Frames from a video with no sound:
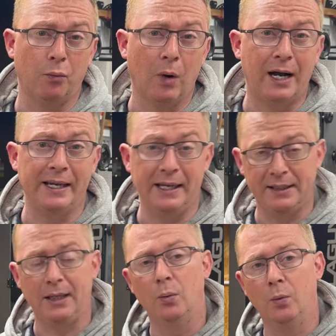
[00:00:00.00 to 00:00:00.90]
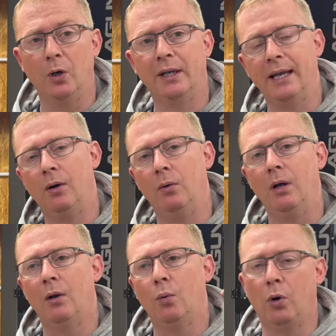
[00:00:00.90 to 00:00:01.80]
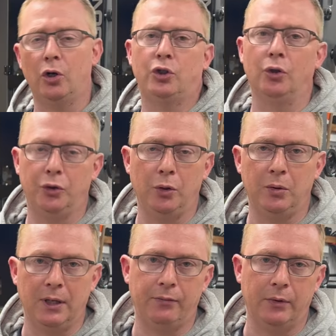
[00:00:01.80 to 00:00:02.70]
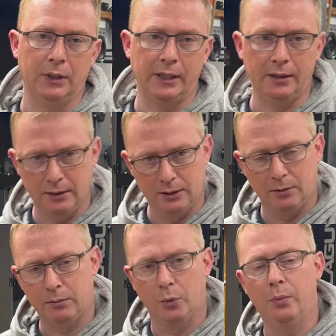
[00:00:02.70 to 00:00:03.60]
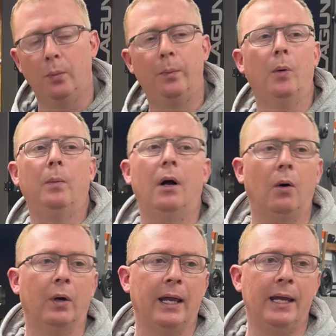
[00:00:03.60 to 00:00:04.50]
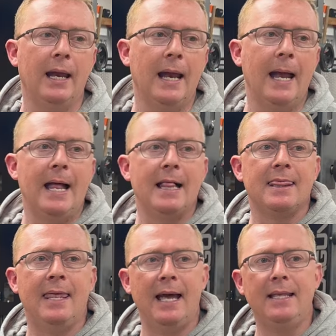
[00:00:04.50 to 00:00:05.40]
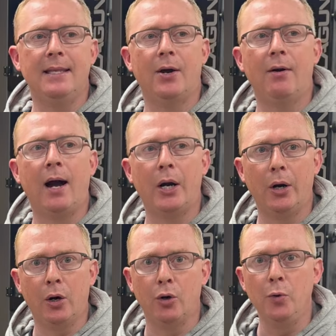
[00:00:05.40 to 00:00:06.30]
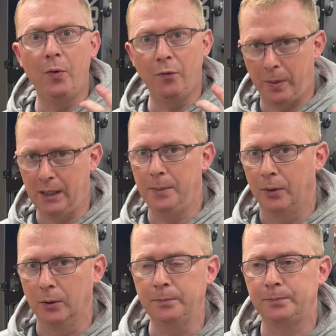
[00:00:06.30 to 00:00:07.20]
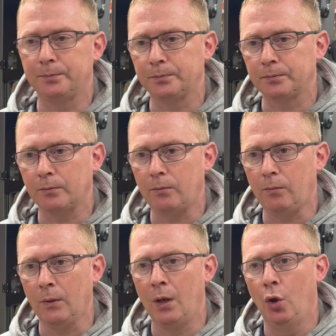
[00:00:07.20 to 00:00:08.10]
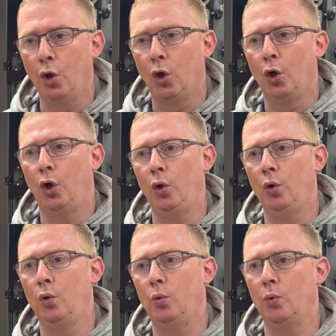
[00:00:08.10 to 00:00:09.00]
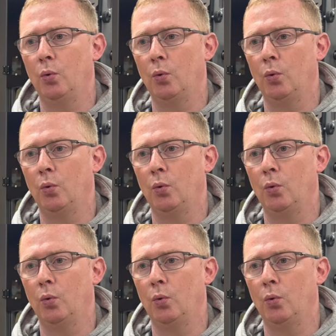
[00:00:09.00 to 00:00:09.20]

why it didn't work out, what I should do differently, boom, boom, boom, okay. Then there are a group of people who,